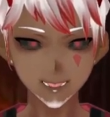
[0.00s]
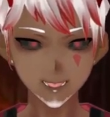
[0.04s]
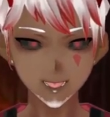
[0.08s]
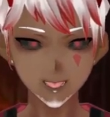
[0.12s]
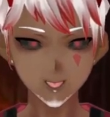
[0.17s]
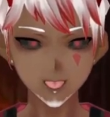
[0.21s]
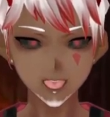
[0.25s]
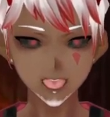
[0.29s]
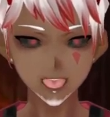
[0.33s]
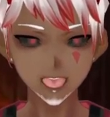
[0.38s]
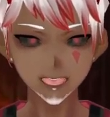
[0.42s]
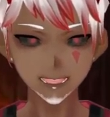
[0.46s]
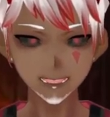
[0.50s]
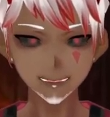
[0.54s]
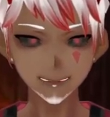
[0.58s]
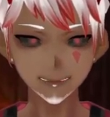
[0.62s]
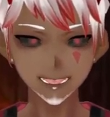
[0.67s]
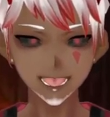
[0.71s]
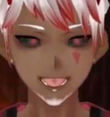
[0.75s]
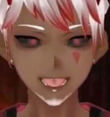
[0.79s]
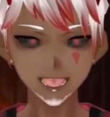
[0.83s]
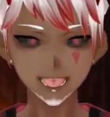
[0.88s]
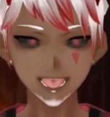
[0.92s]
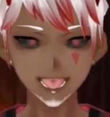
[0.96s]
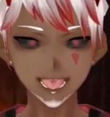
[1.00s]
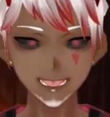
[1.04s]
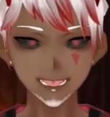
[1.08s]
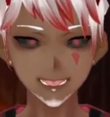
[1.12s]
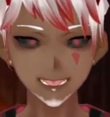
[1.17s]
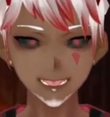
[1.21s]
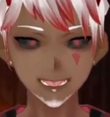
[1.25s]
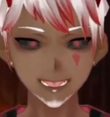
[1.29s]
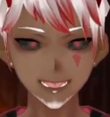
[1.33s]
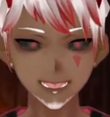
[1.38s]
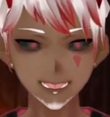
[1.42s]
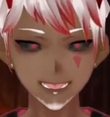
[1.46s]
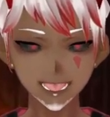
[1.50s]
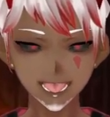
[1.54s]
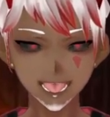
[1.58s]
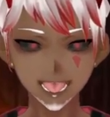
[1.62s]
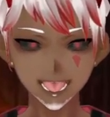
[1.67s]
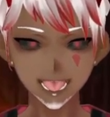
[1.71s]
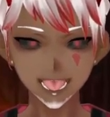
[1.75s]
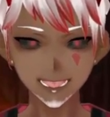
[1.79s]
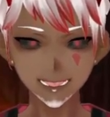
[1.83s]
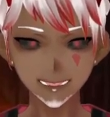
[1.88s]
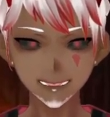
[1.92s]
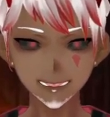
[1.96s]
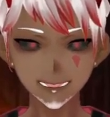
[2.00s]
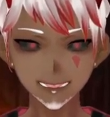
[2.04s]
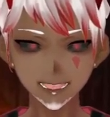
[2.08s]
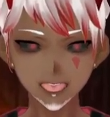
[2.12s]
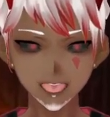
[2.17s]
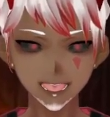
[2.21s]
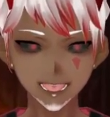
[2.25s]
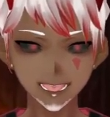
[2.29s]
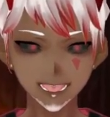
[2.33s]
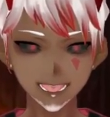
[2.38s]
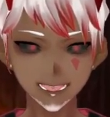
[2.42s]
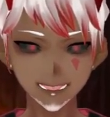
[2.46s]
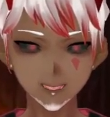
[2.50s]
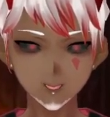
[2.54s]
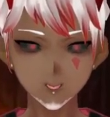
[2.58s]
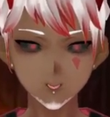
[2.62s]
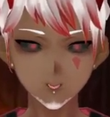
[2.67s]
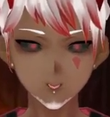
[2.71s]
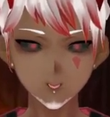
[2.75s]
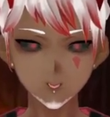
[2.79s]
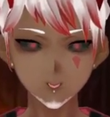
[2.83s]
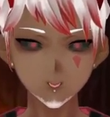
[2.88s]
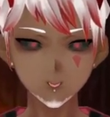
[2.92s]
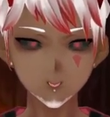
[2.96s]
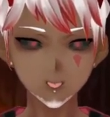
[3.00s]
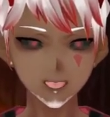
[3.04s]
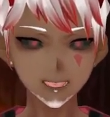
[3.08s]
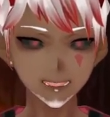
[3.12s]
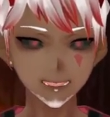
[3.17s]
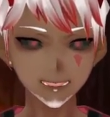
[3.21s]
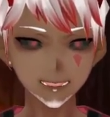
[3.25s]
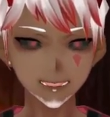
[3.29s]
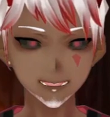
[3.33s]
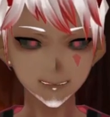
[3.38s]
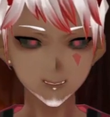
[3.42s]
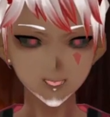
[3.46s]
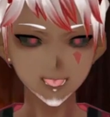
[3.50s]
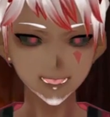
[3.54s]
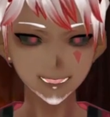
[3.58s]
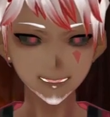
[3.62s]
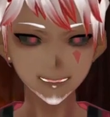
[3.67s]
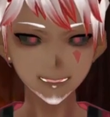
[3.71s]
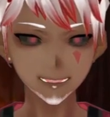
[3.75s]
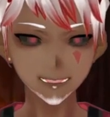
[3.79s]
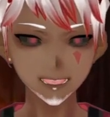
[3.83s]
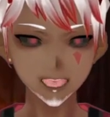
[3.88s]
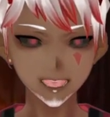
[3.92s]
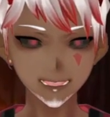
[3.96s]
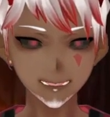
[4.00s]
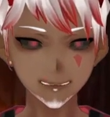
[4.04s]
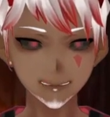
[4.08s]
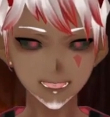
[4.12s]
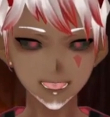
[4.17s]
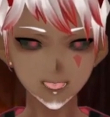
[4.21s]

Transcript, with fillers: or somebody I'm talking to or whatever else.